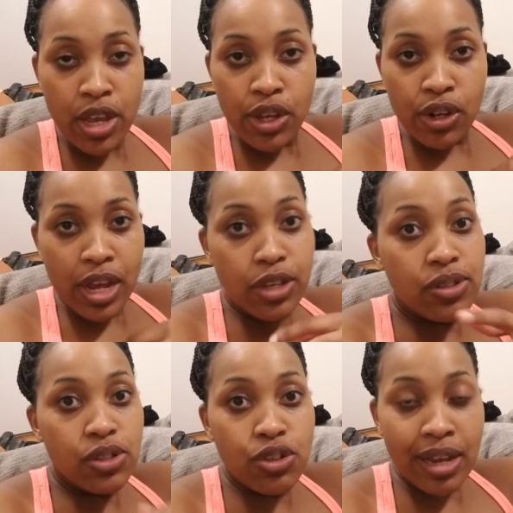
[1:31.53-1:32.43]
I used
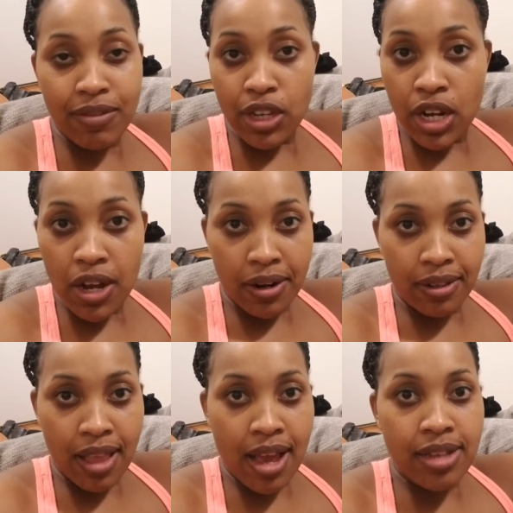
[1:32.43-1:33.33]
to drive their car a
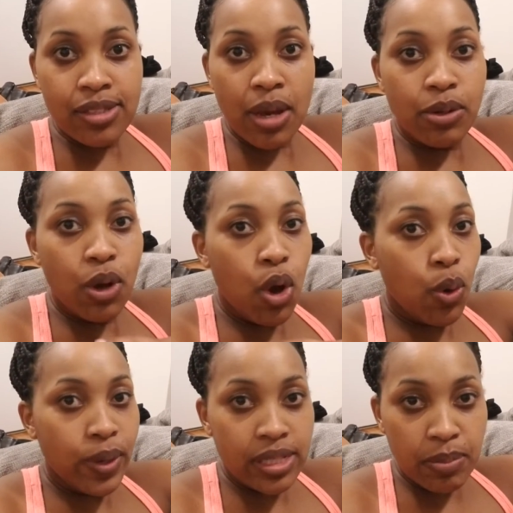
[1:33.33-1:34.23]
lot, so I would
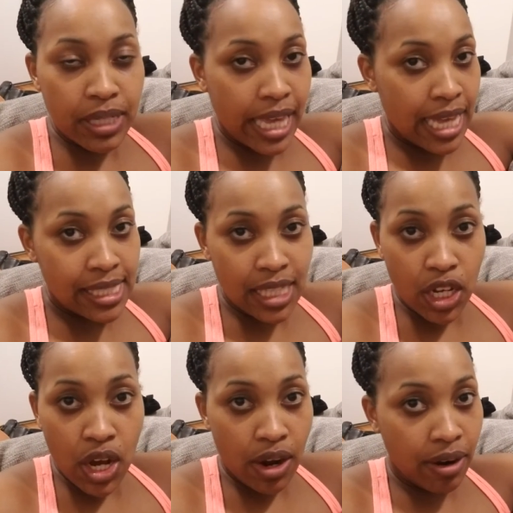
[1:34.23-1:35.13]
always put gas in the
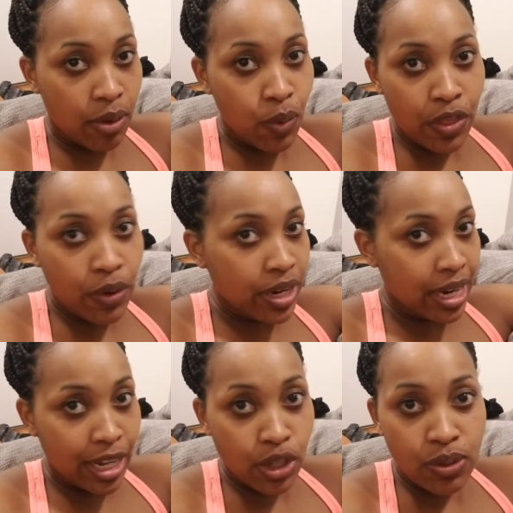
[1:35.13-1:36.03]
car whether or not
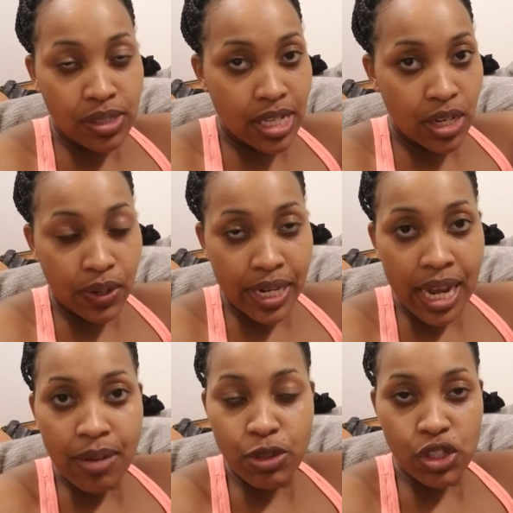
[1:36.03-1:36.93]
I used it or
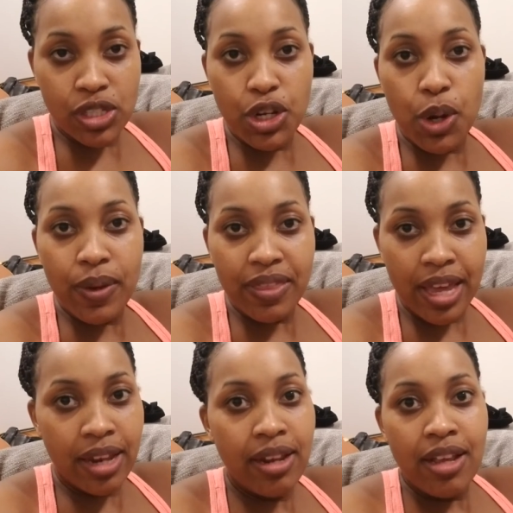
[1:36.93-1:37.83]
not. Just knowing
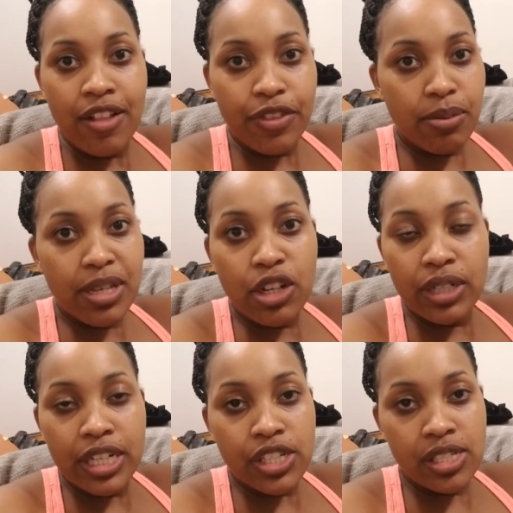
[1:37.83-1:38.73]
that they're being
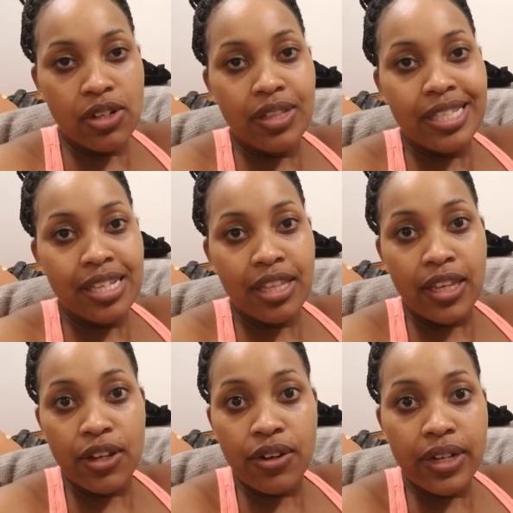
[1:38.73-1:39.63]
gracious in all these other
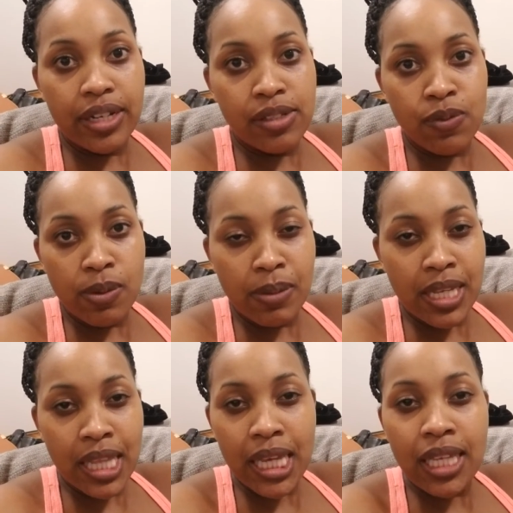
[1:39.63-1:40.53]
areas, for me,
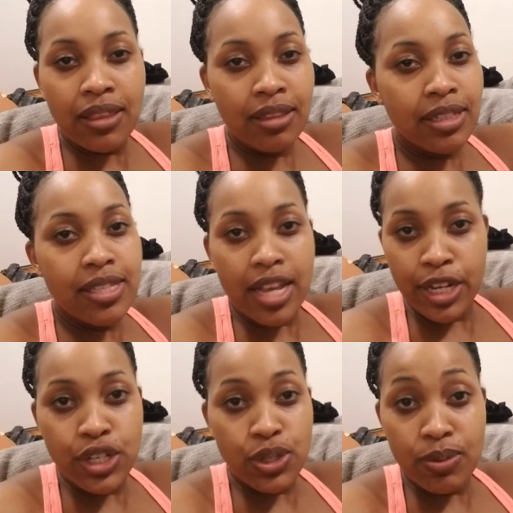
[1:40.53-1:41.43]
like the least I
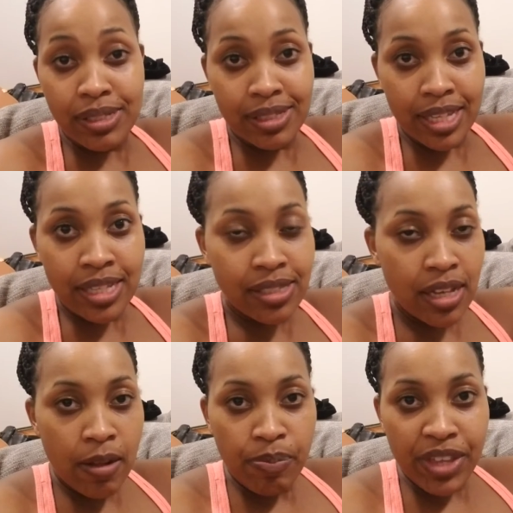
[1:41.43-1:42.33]
can do is this.
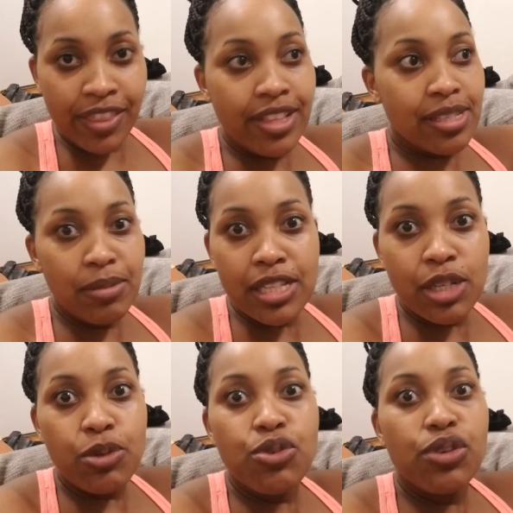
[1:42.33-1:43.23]
And this, sometimes they
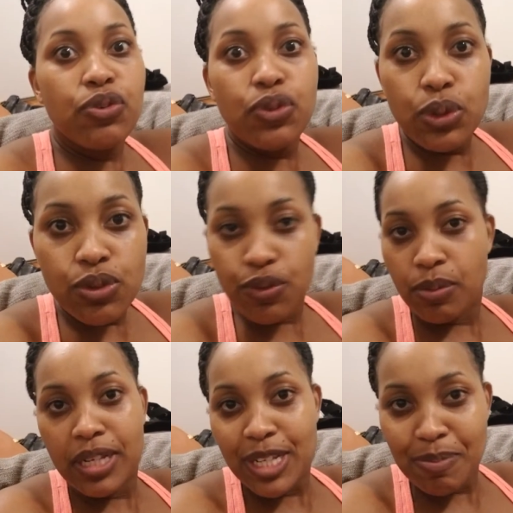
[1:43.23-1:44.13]
would refuse for
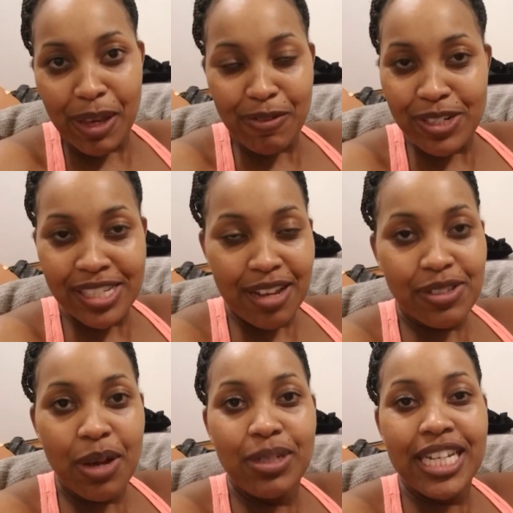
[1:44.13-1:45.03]
me to pay for stuff,
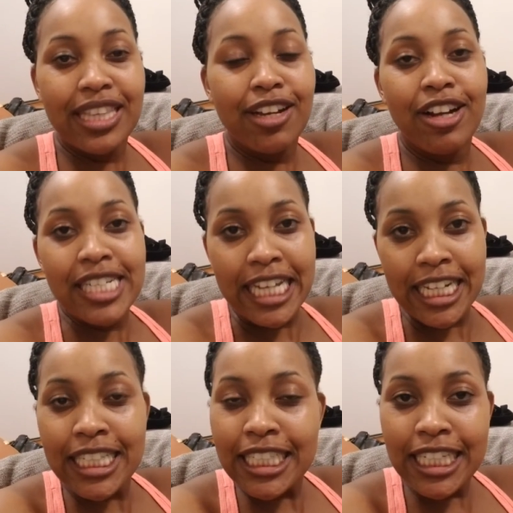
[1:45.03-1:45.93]
so I would take the car to get
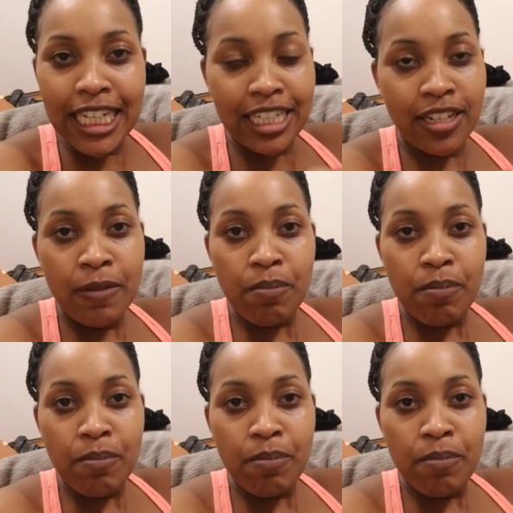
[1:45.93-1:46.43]
cleaned.